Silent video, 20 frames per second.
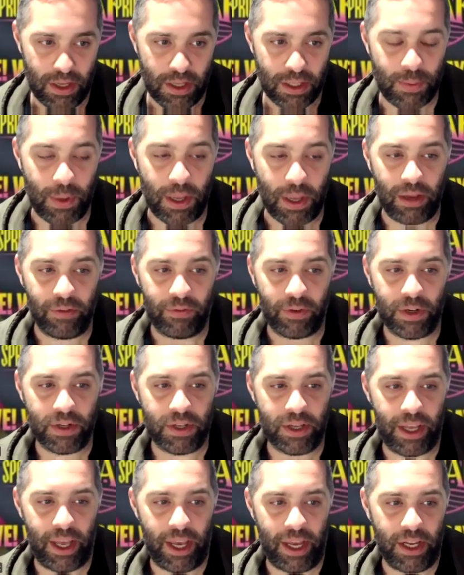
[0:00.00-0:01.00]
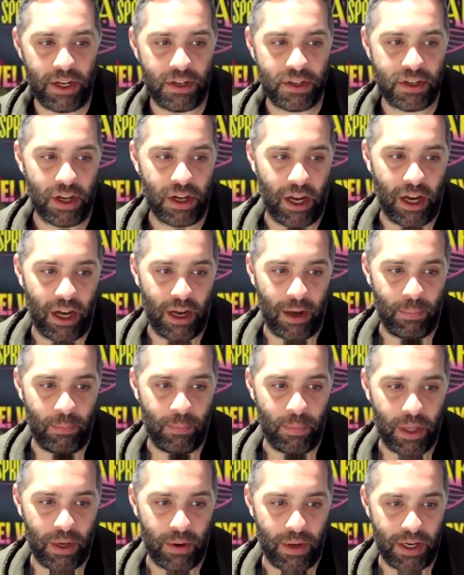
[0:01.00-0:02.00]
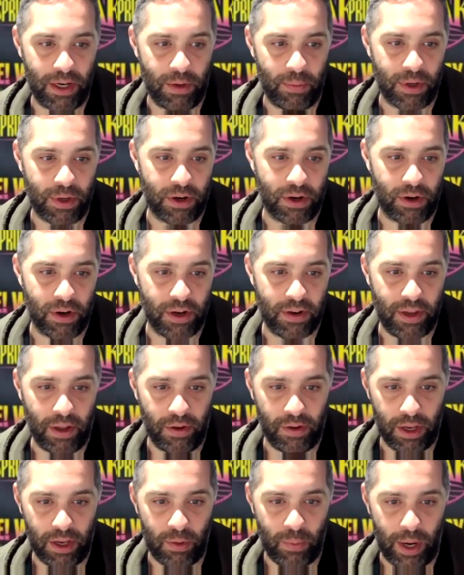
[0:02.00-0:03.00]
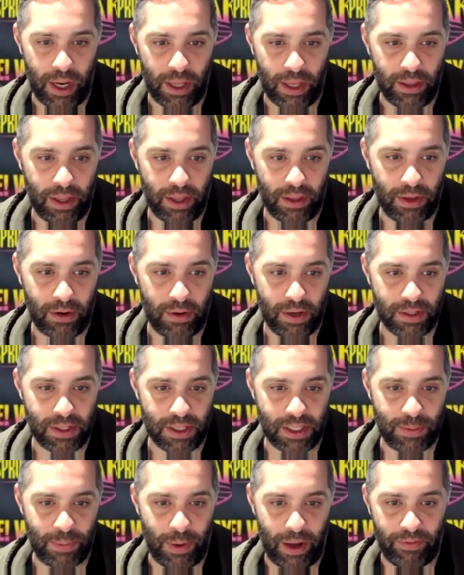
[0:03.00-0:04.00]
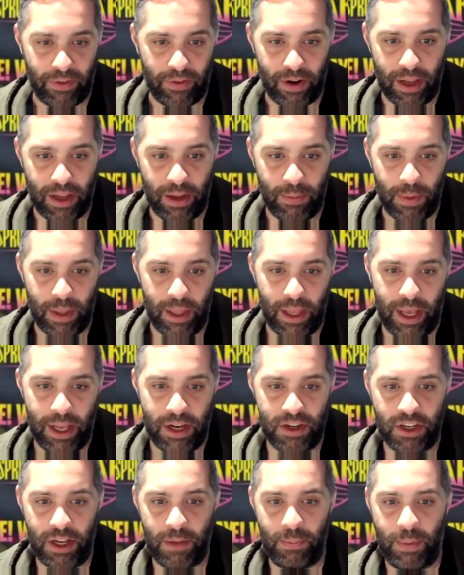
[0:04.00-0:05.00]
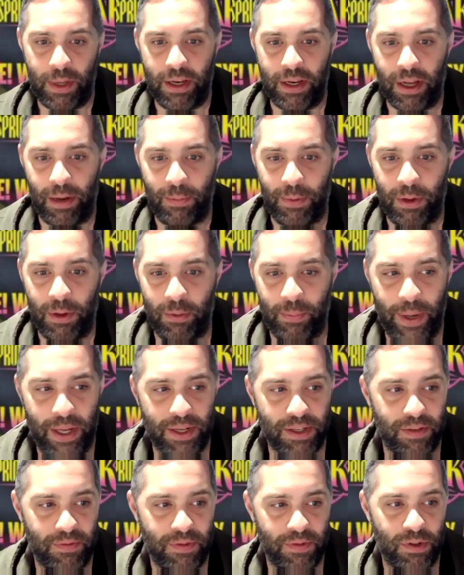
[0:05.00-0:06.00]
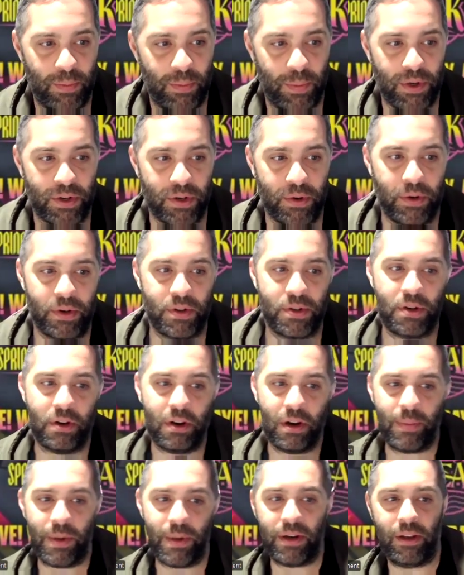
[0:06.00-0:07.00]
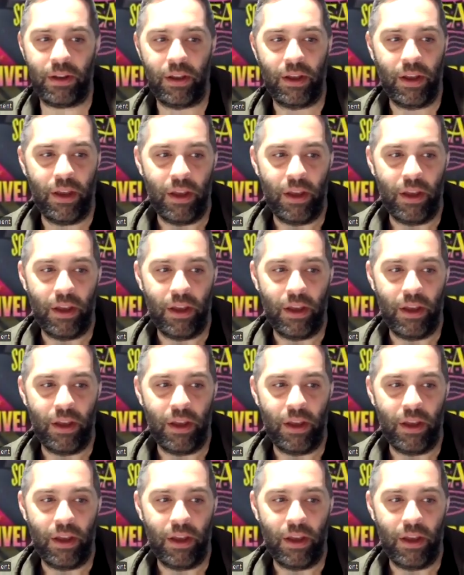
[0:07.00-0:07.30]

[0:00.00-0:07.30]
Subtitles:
Speaking of Christian Cage, he did return to tell Nick Wayne that there is a spot for him in the NJPW Best of Super Juniors tournament